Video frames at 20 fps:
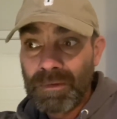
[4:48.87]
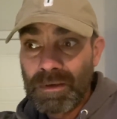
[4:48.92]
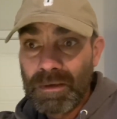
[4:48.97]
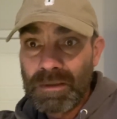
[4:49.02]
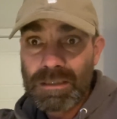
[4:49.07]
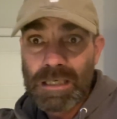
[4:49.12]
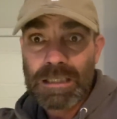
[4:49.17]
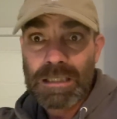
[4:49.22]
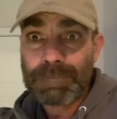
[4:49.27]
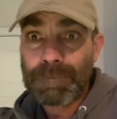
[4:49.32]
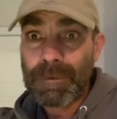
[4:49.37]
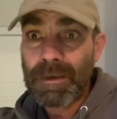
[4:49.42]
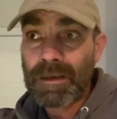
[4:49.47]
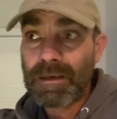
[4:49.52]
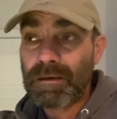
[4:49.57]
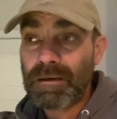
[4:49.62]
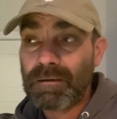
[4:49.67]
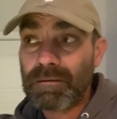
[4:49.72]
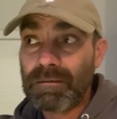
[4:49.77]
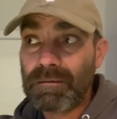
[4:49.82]
she
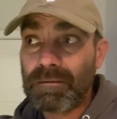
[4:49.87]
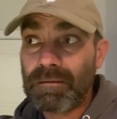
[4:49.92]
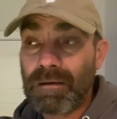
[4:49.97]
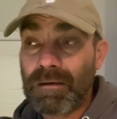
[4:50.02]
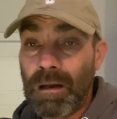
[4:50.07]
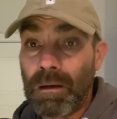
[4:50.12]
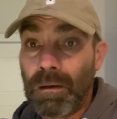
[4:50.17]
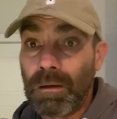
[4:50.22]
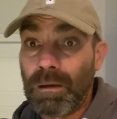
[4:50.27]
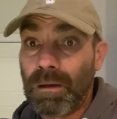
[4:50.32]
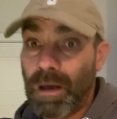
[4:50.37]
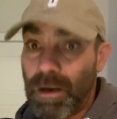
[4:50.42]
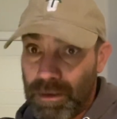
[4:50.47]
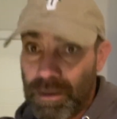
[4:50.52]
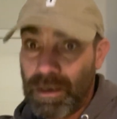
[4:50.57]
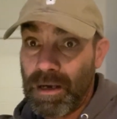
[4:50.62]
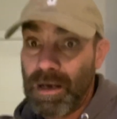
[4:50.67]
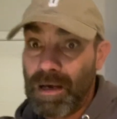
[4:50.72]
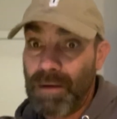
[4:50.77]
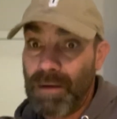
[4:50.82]
spent a lot of
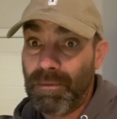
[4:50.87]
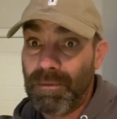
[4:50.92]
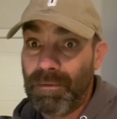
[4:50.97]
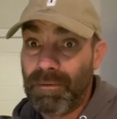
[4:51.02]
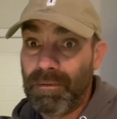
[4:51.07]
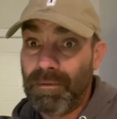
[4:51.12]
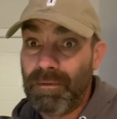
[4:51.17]
time